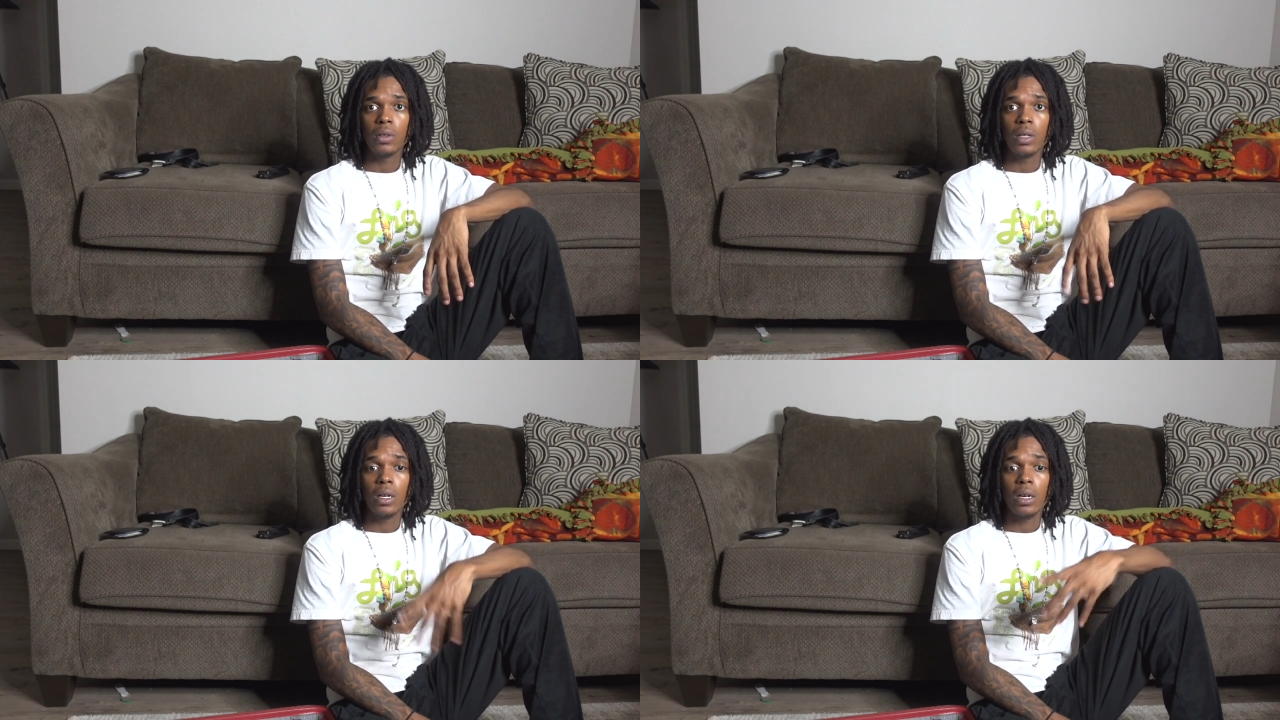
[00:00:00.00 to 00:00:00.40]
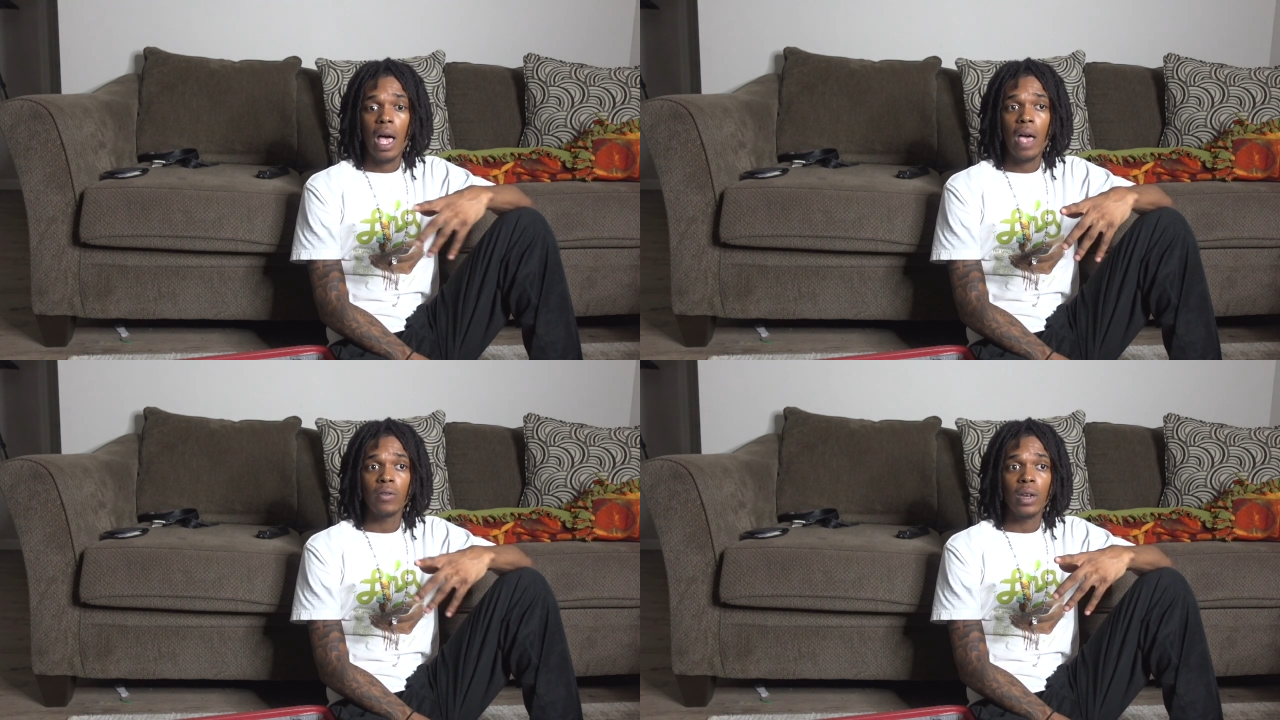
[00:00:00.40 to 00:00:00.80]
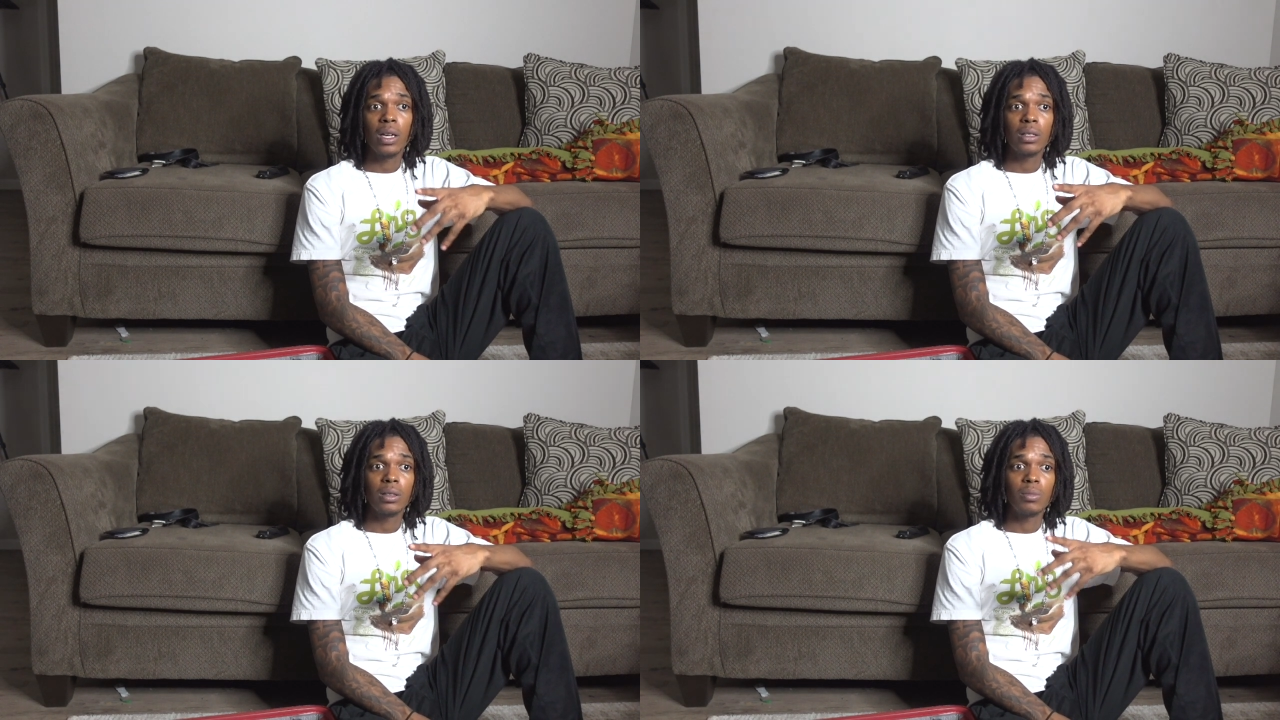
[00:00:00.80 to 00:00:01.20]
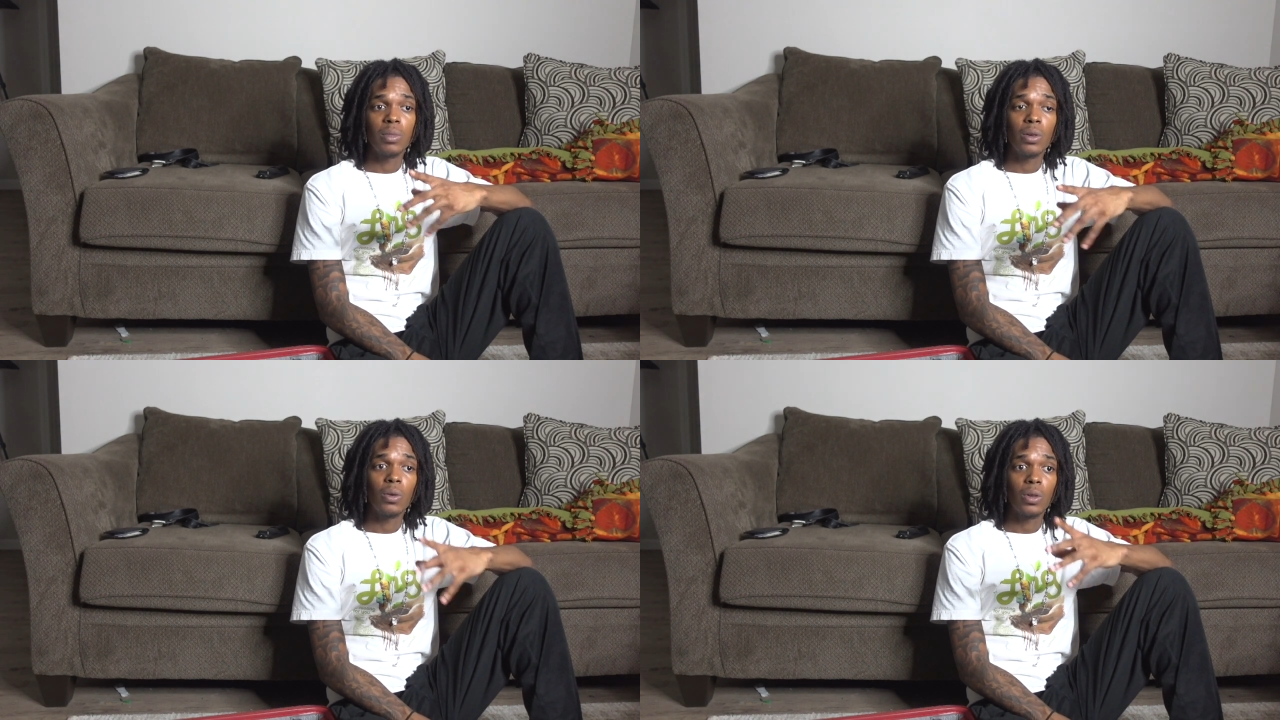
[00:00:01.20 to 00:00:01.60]
Uh, I haven't actually
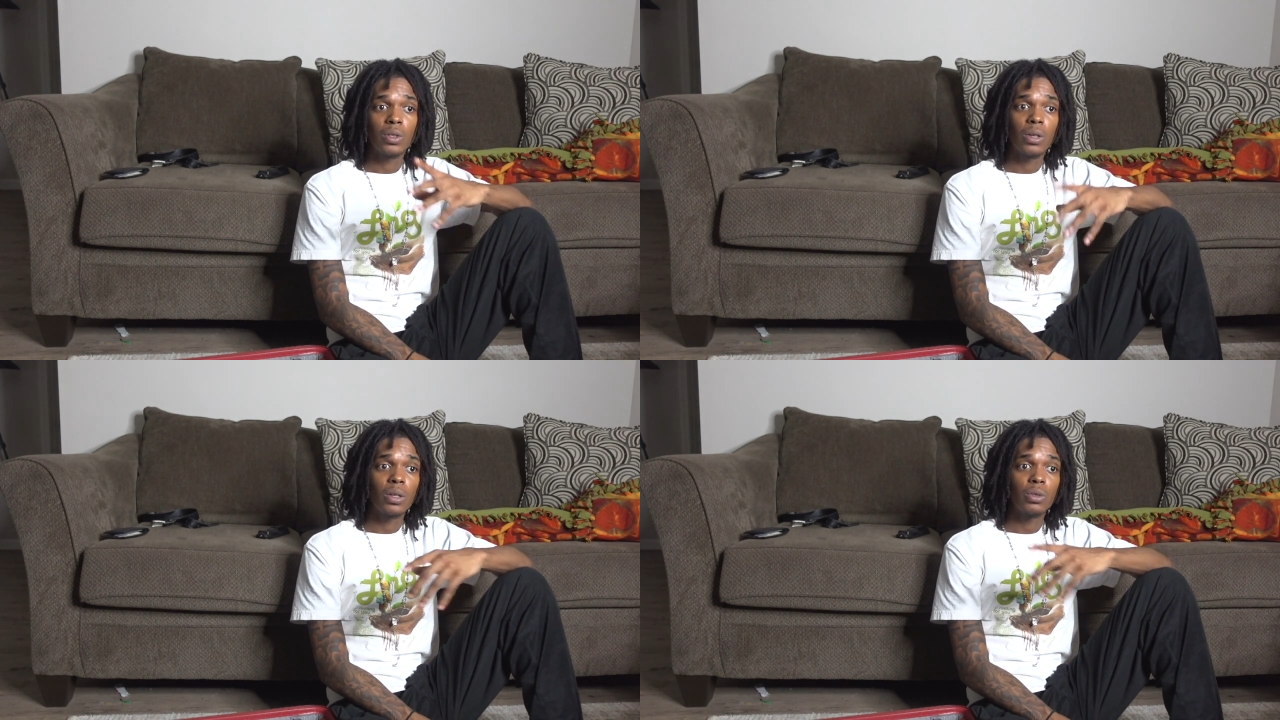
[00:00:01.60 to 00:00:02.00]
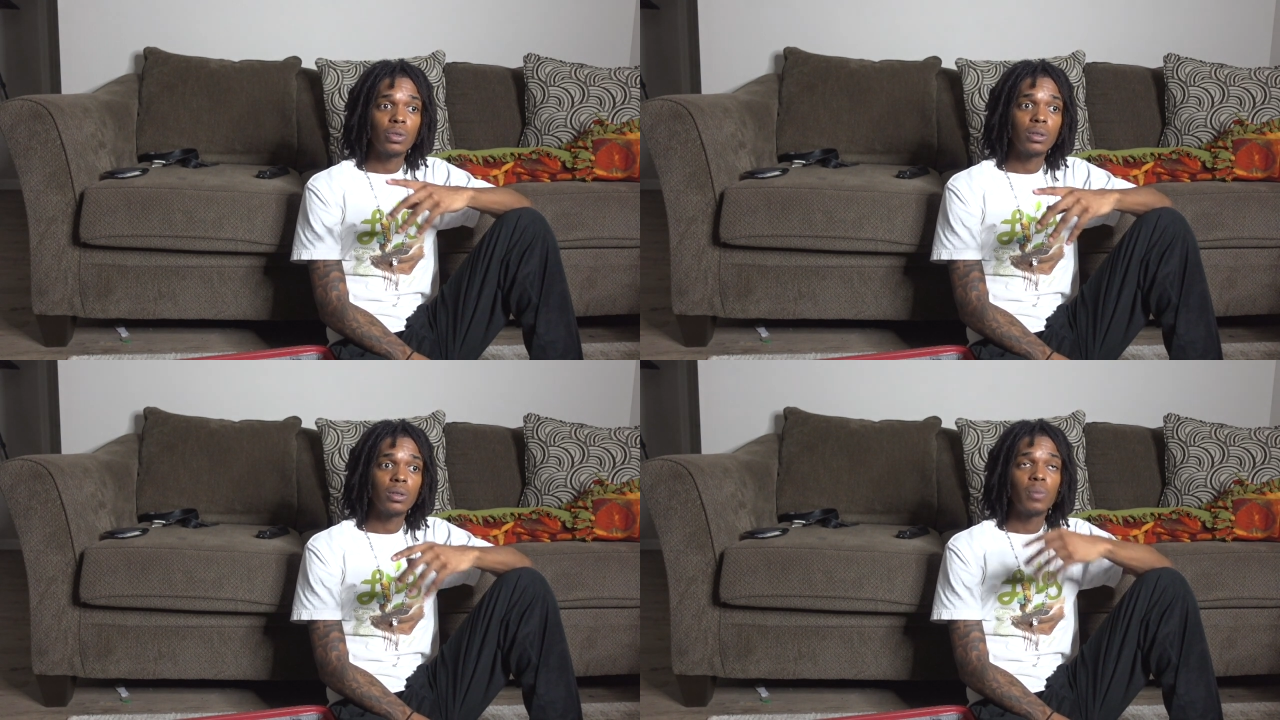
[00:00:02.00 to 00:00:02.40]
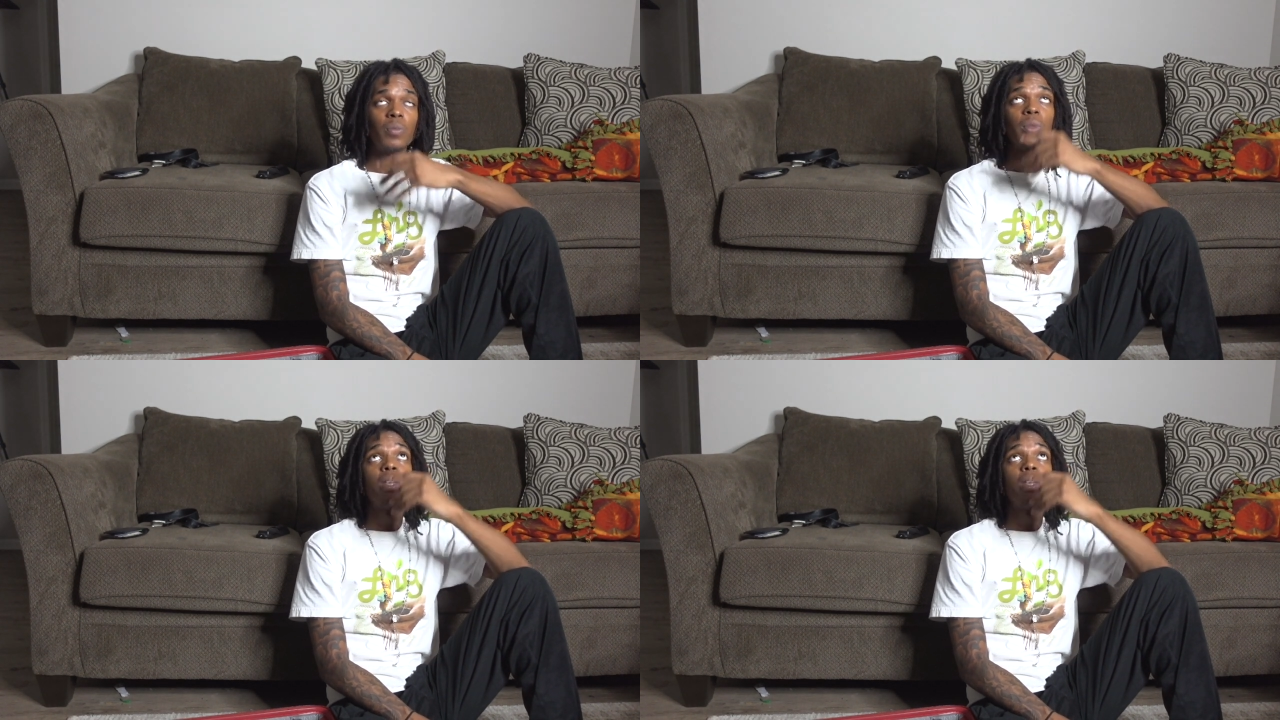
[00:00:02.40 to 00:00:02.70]
been on a solo trip